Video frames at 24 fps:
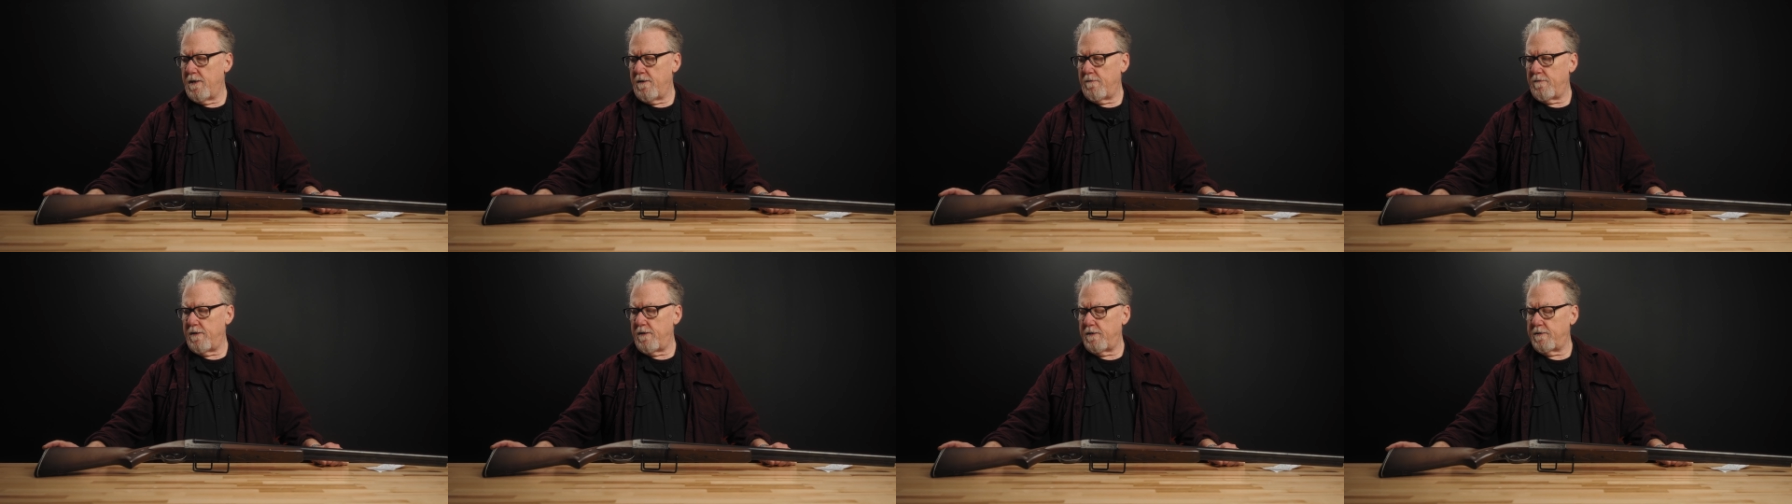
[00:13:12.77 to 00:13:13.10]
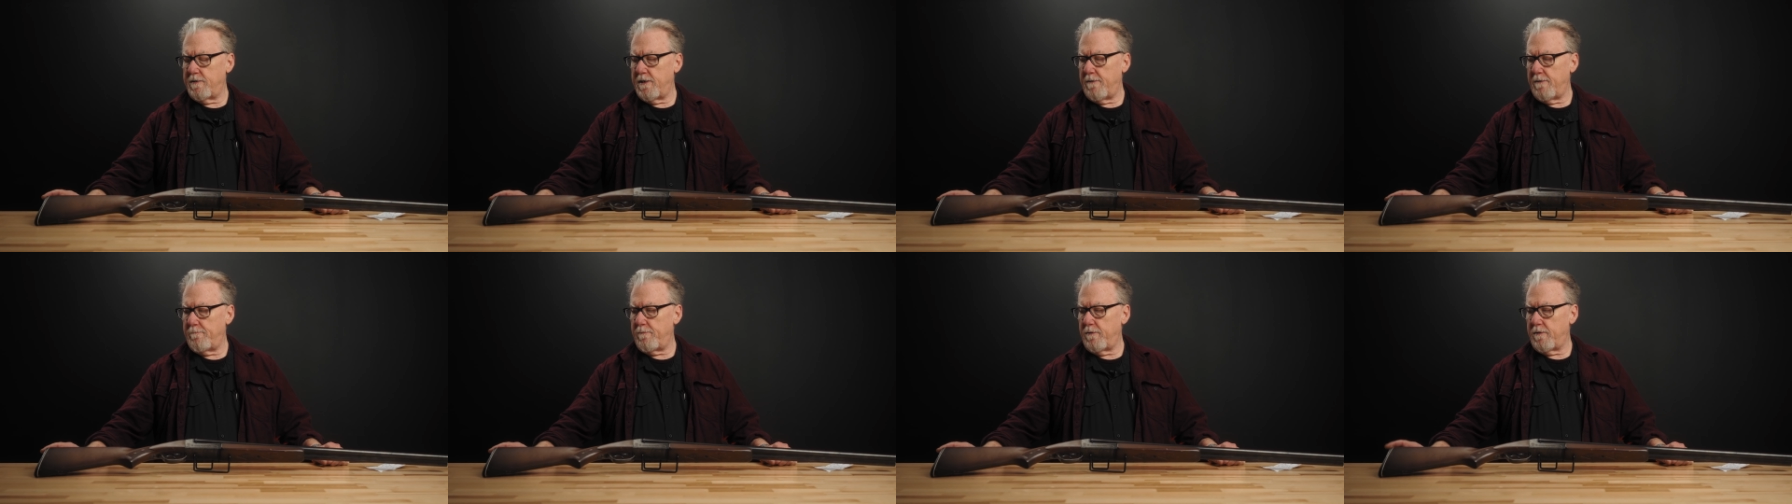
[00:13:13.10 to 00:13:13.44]
They
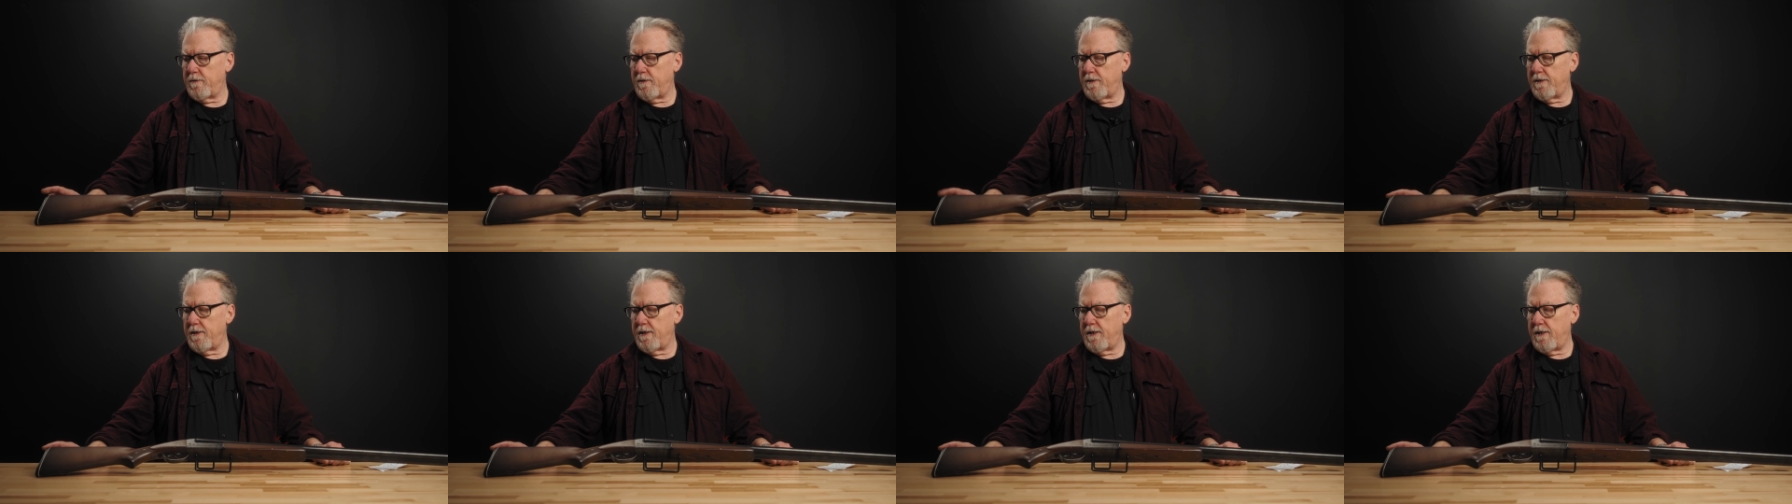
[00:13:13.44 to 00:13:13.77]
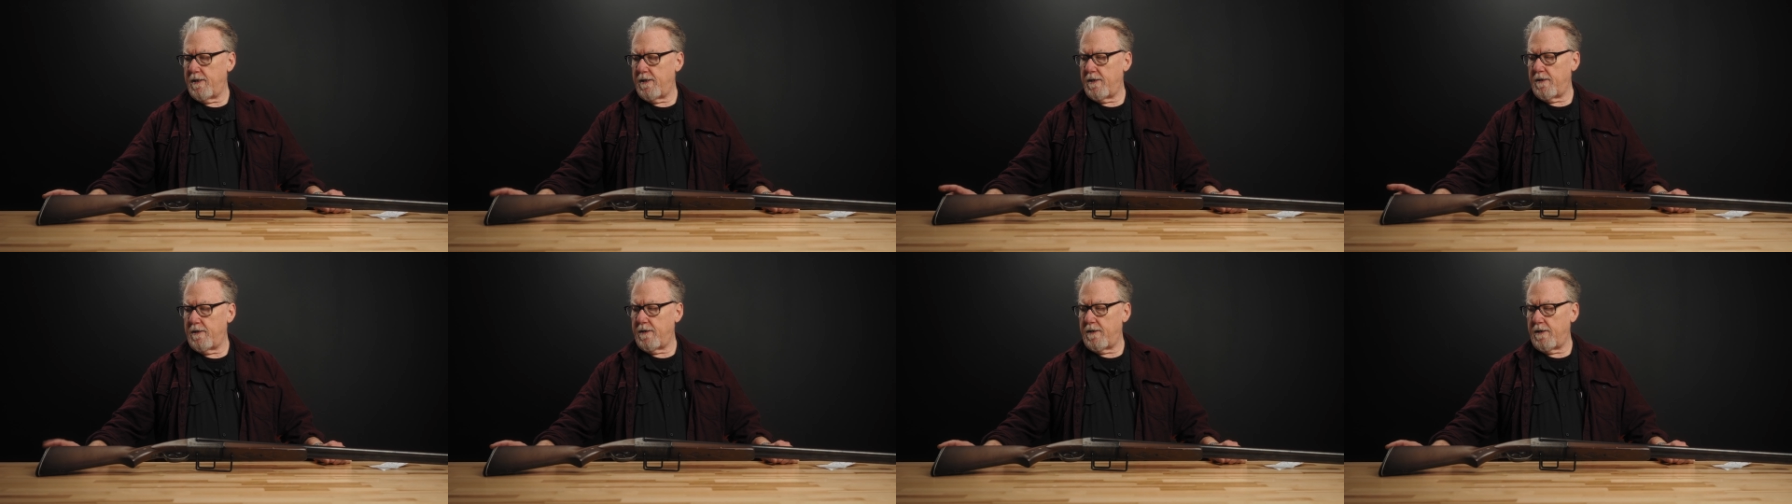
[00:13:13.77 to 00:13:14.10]
typically
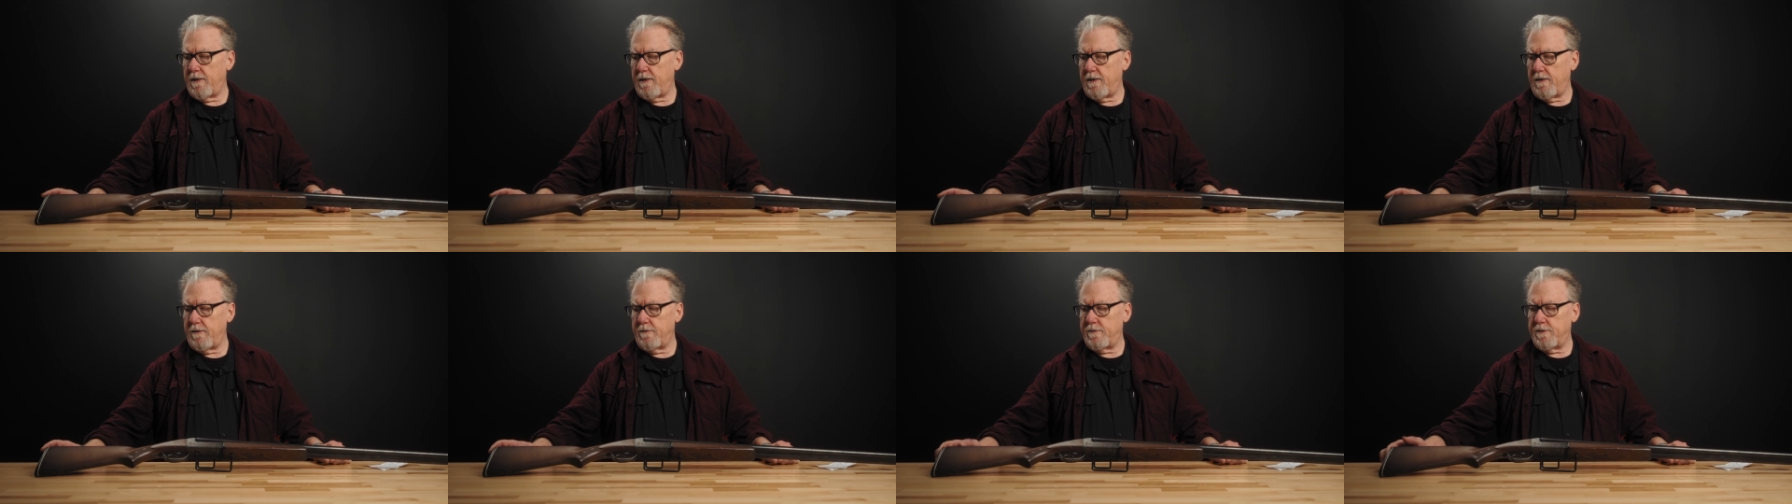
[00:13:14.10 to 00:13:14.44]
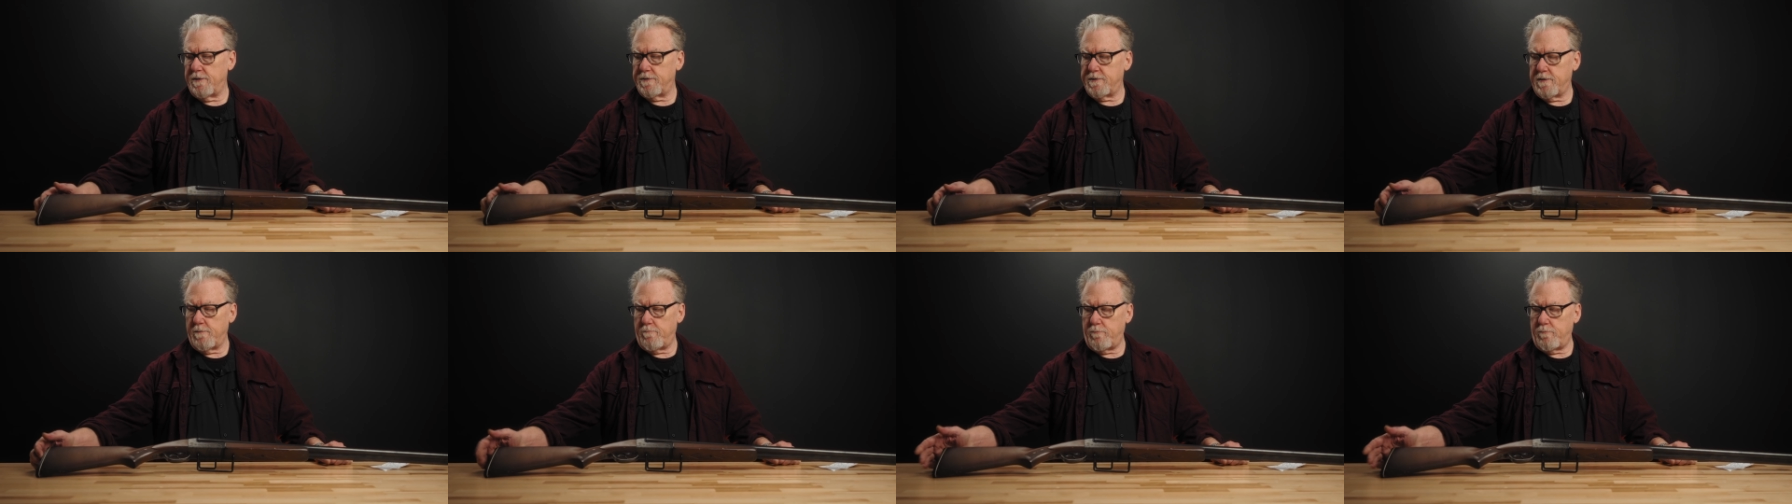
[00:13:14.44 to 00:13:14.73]
had a just a